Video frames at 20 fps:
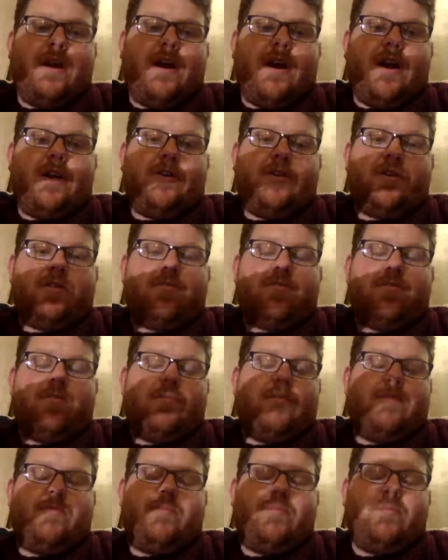and just
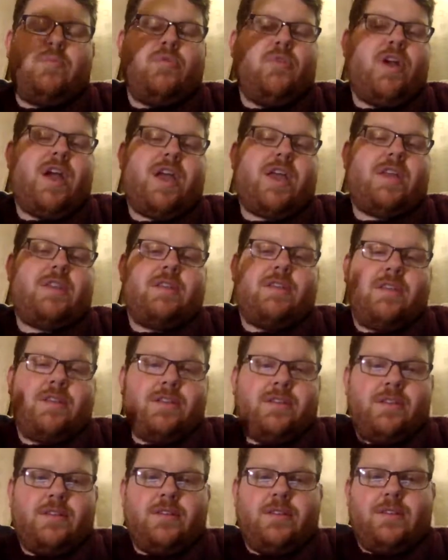prayed
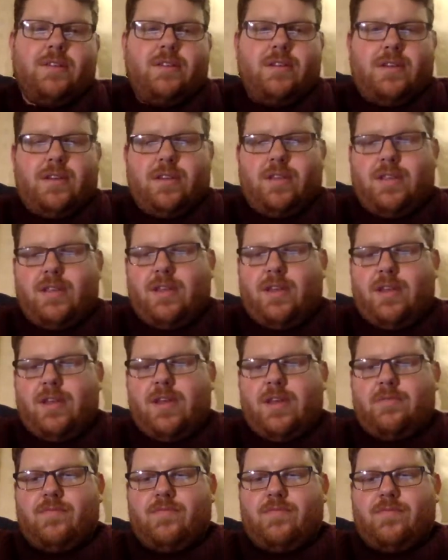
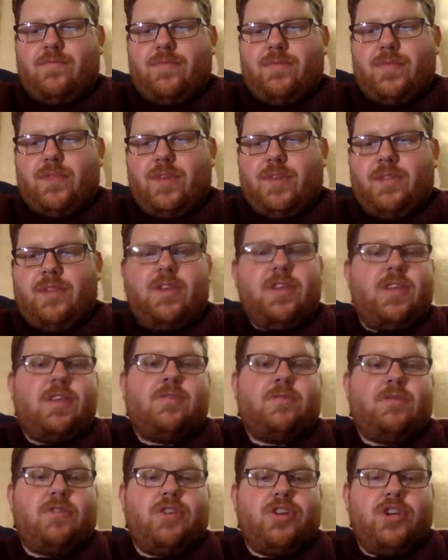um, that
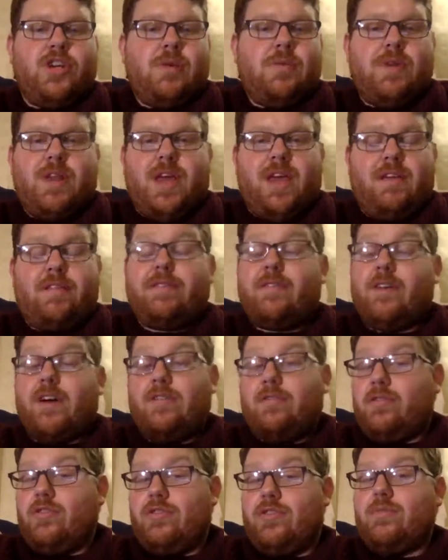you would germinate
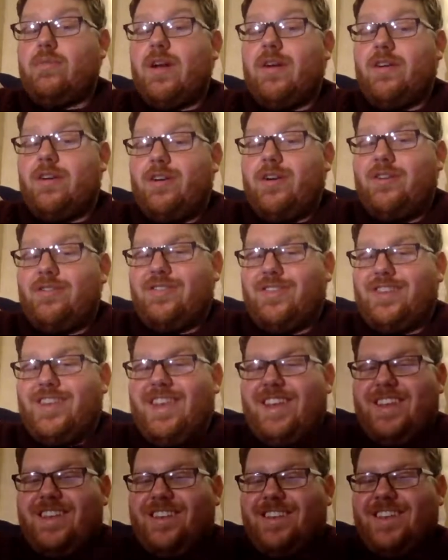500 marigold
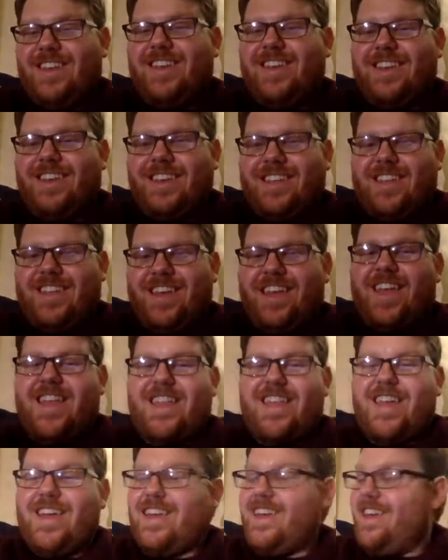seeds. They
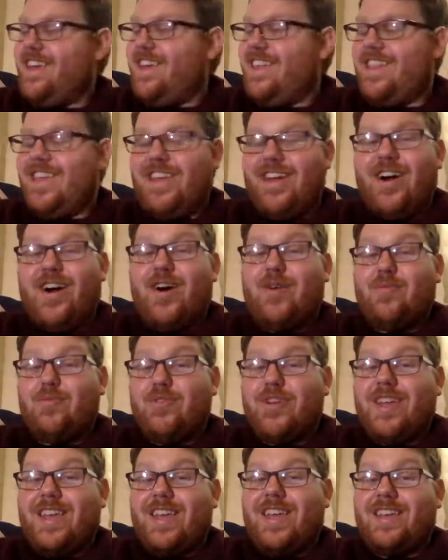are
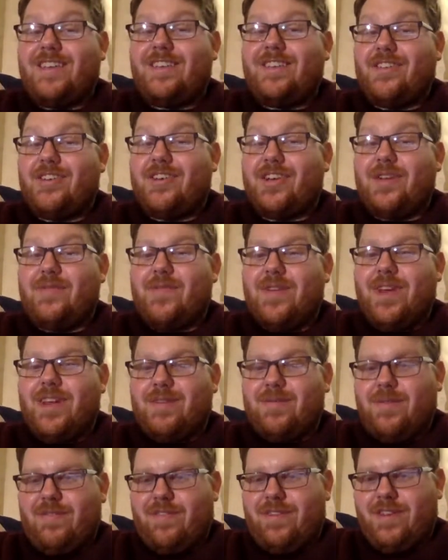pretty easy to germinate,
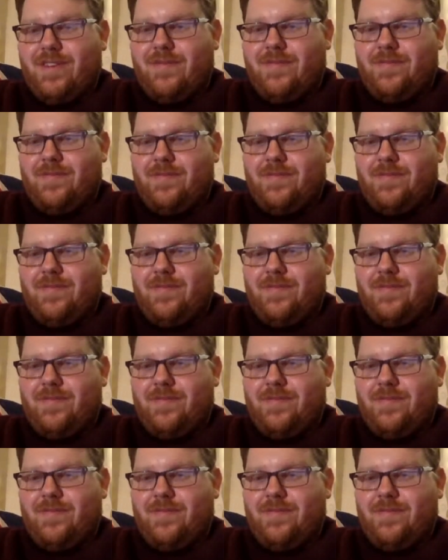to be fair.